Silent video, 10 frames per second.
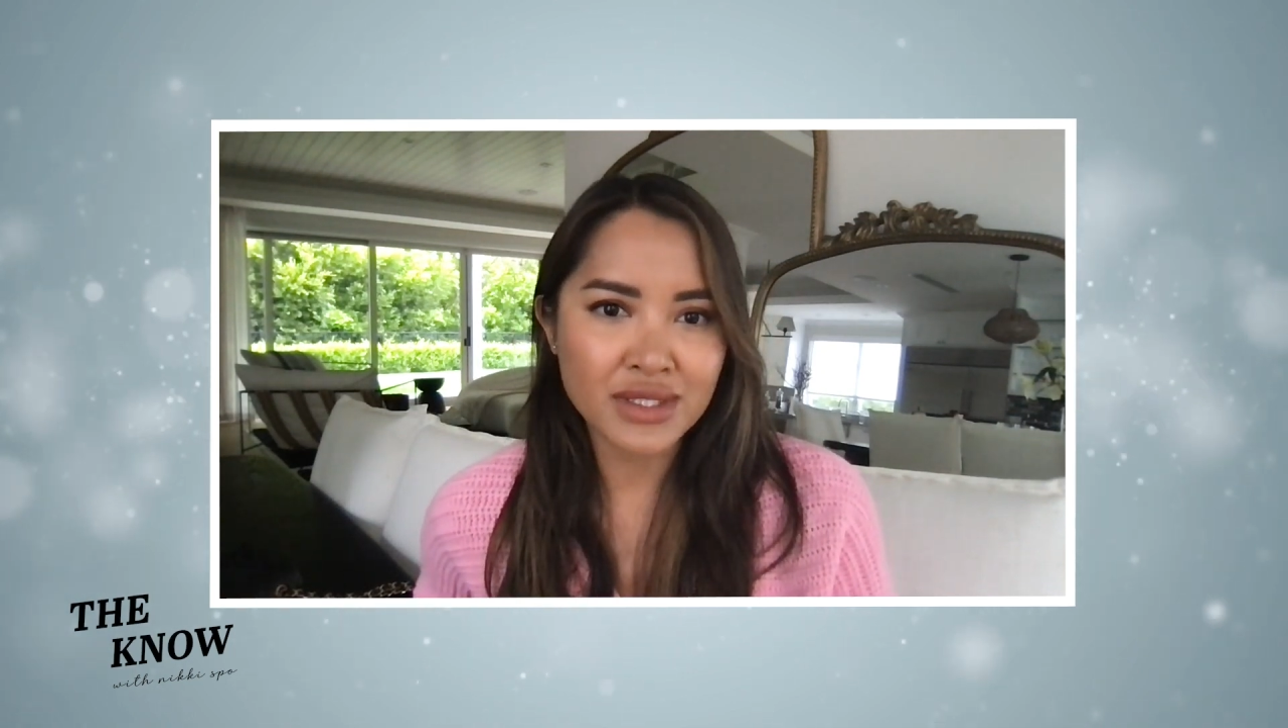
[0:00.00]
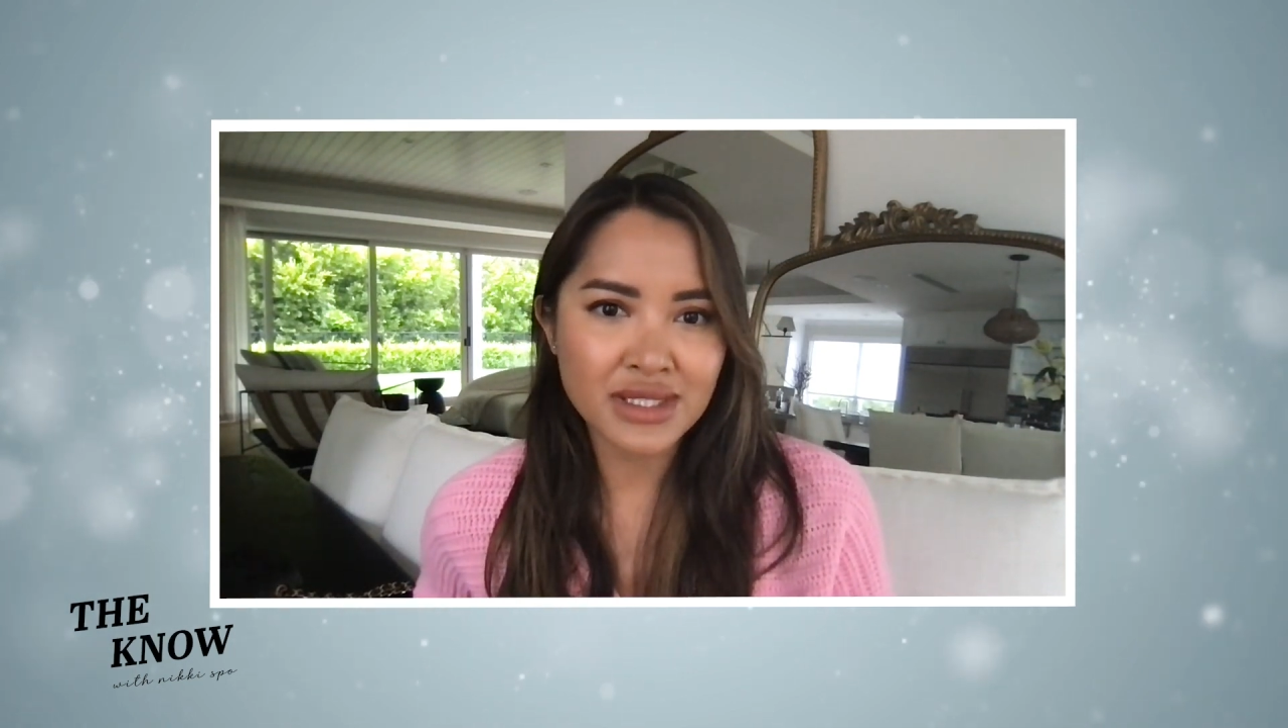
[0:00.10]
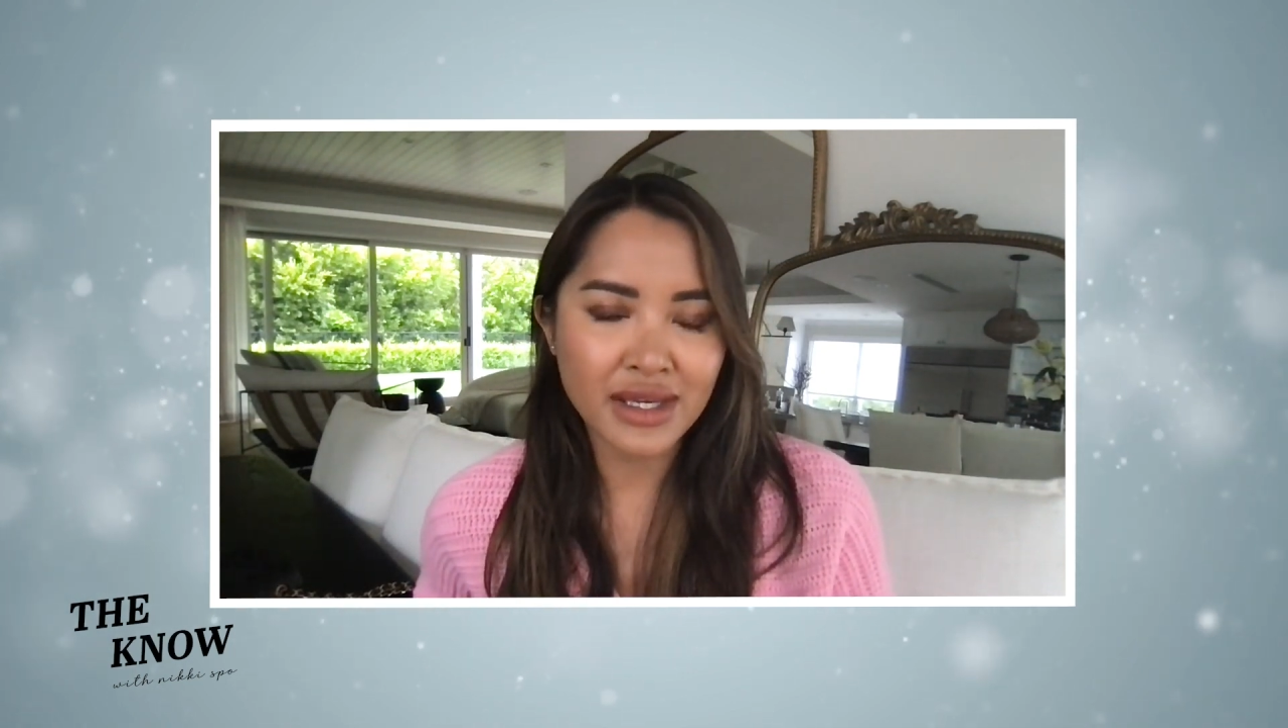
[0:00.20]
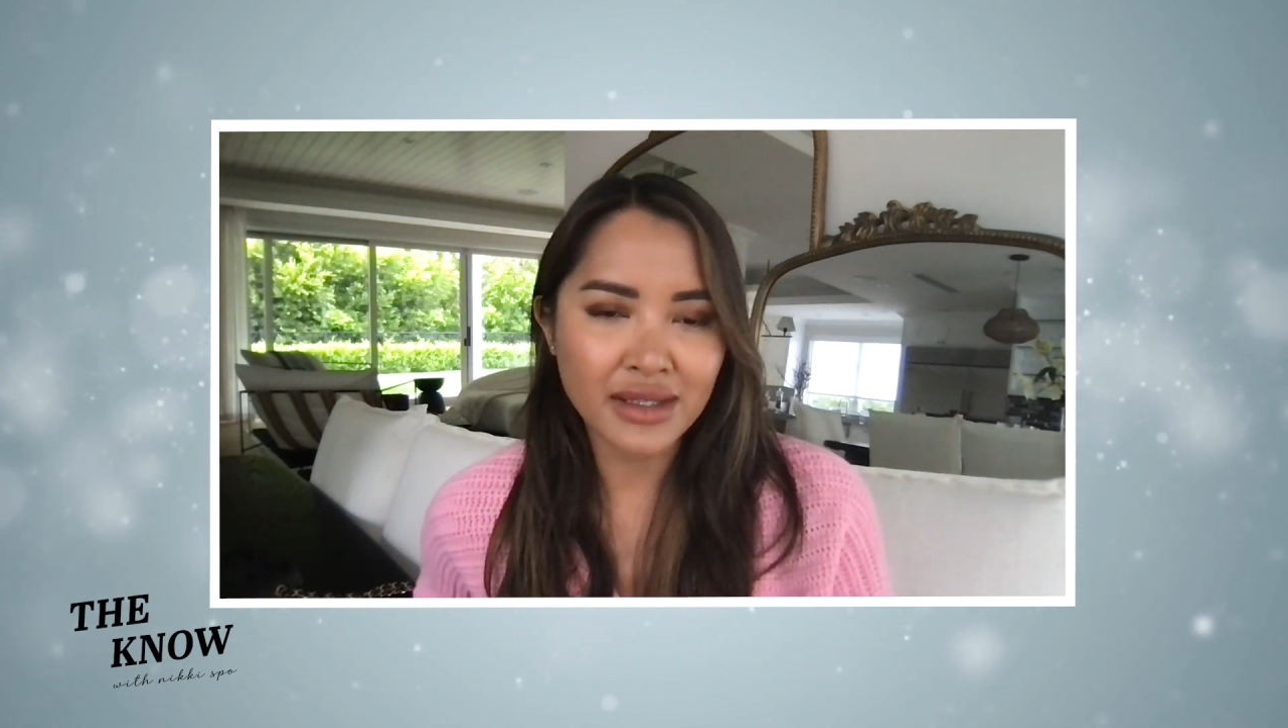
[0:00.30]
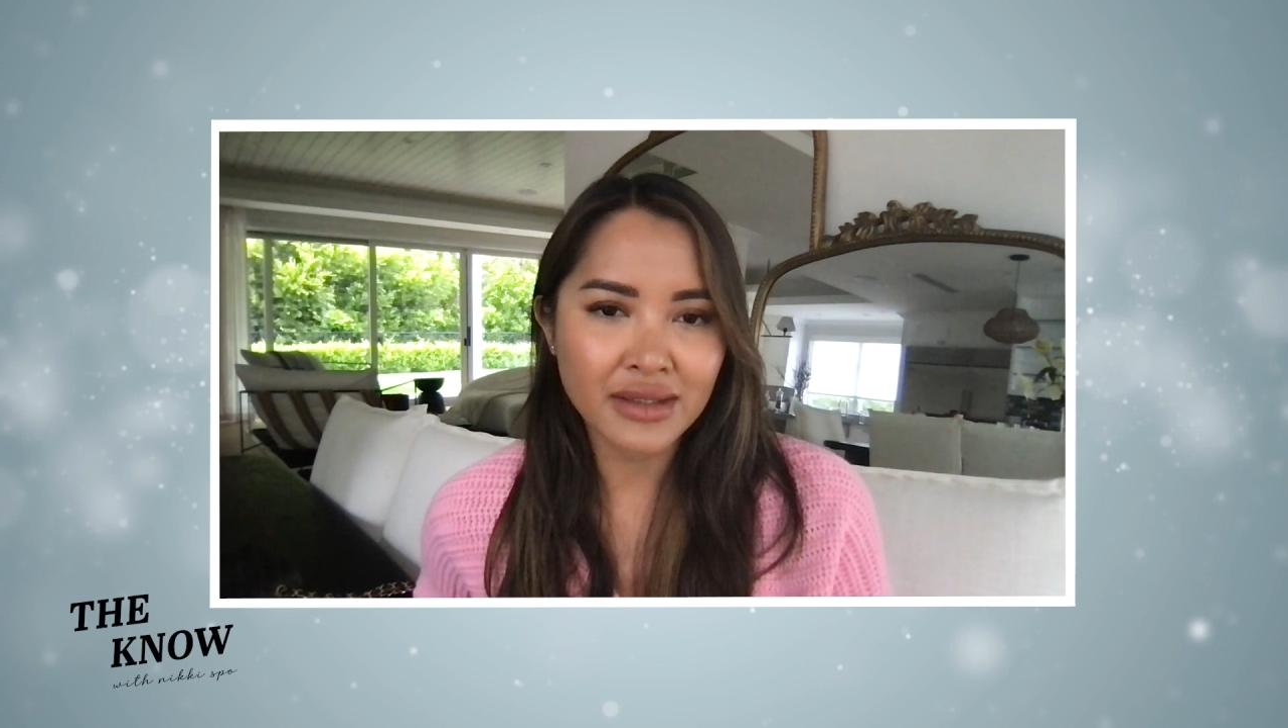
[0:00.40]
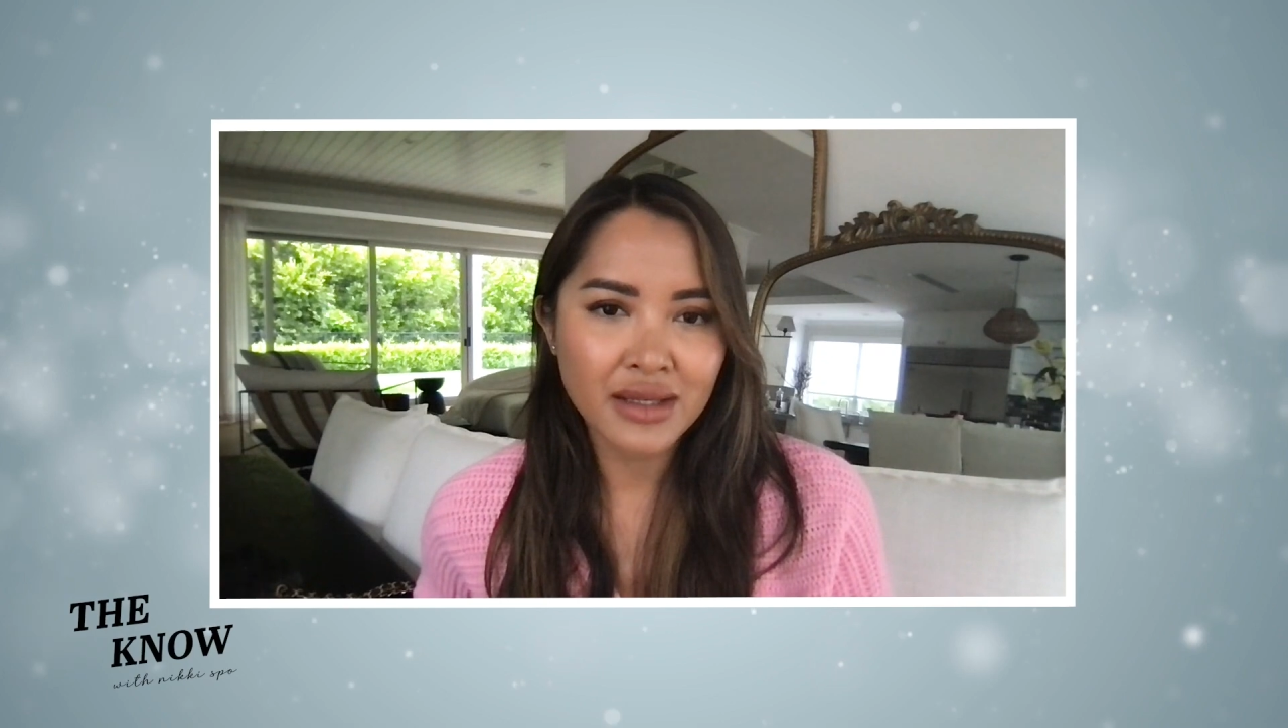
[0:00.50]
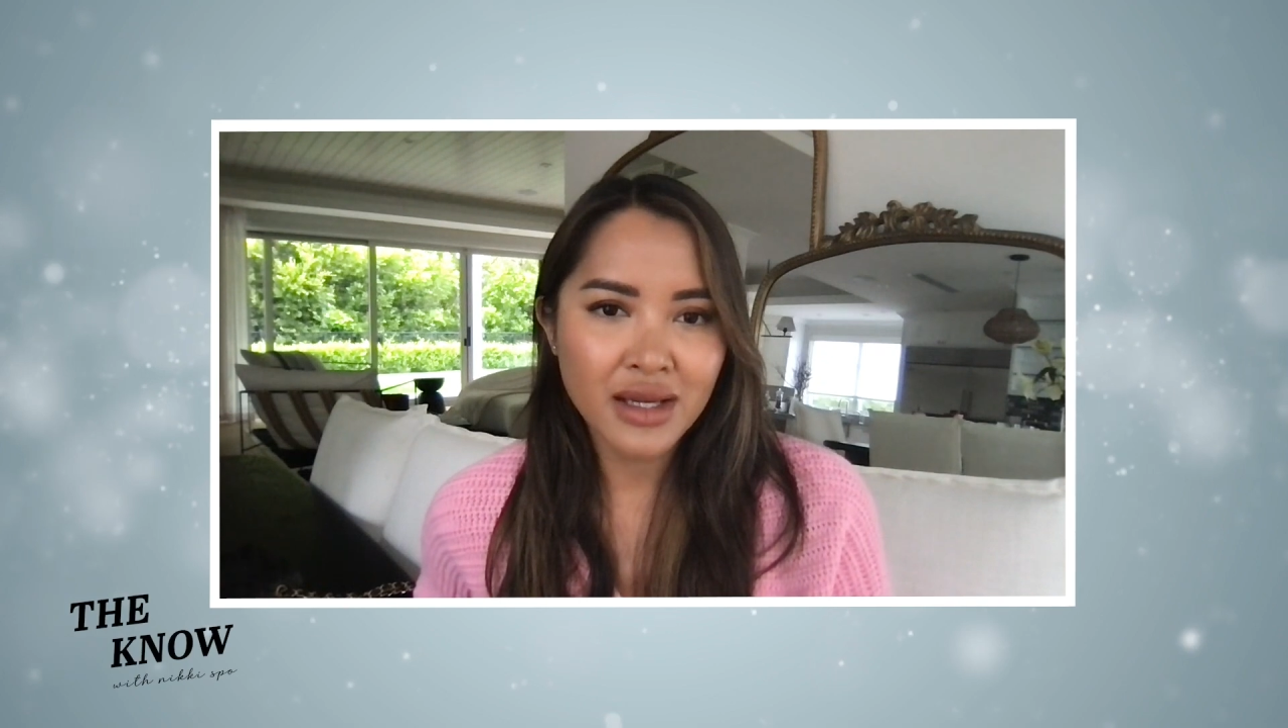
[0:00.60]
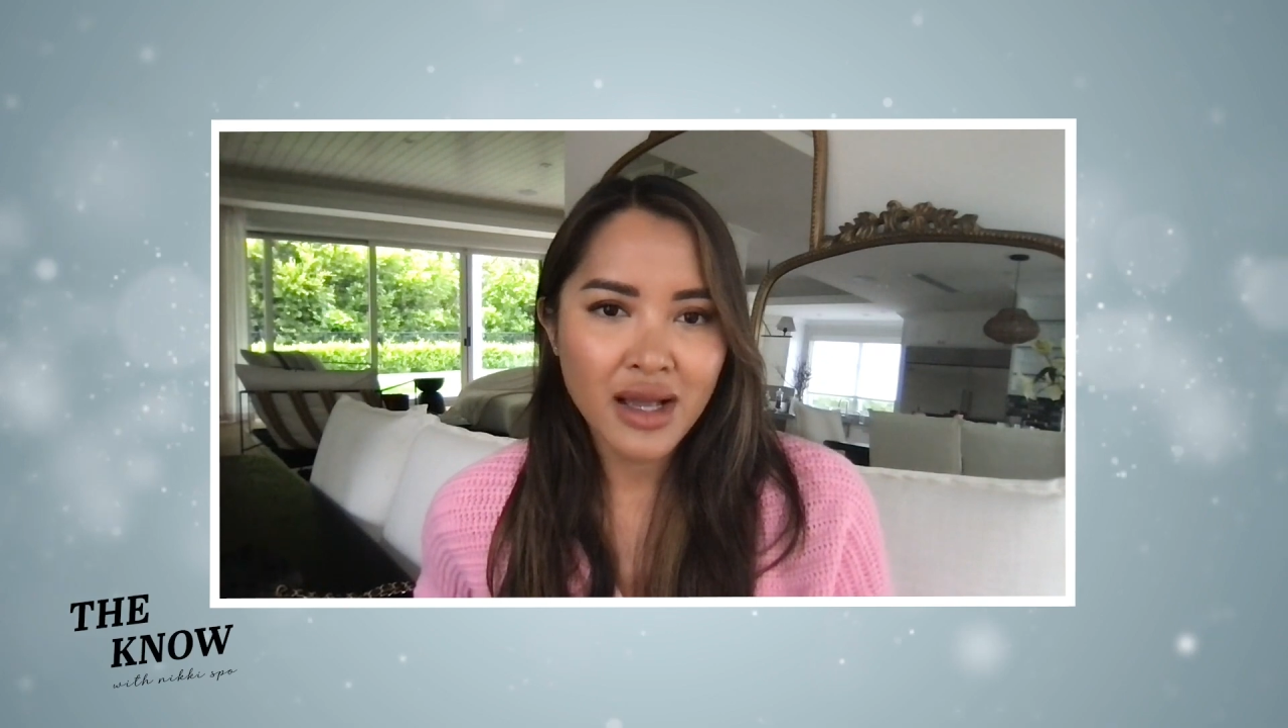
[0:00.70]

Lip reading: skin.